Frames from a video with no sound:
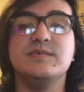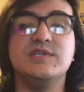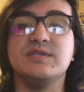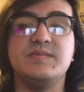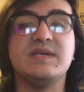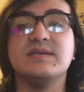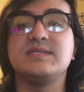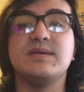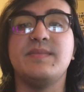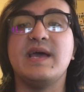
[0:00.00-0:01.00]
just because
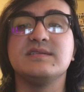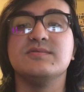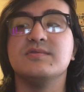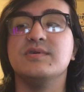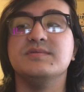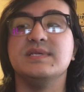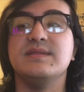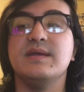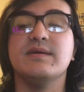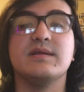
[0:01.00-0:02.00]
some asshole goes
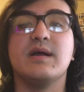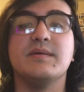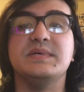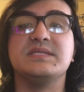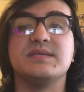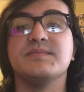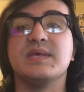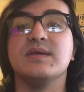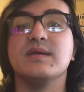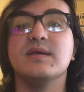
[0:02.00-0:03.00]
in there and comments
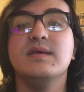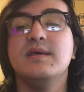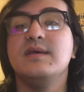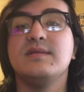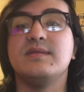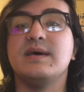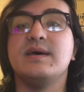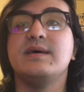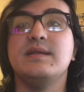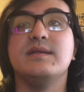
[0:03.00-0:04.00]
something
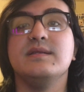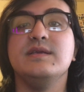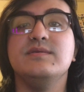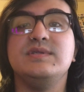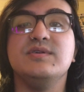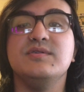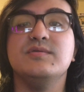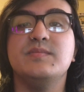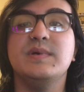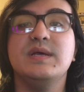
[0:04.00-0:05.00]
that
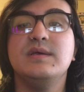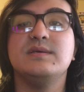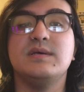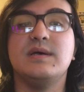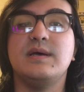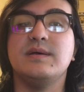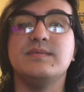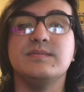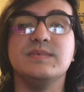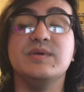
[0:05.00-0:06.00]
YouTube's
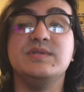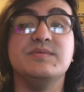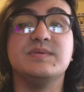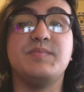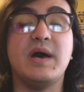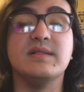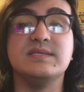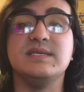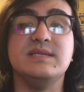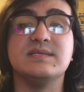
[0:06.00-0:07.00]

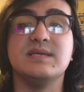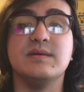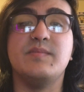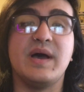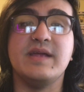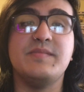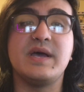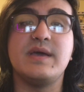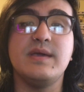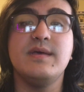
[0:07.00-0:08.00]
policy doesn't abide
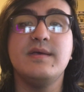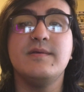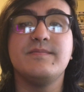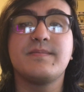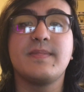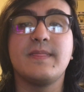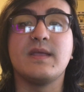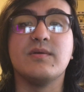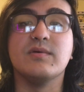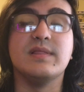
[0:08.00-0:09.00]
by
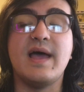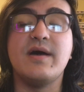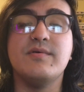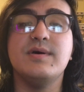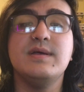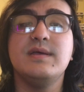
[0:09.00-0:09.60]
or allow,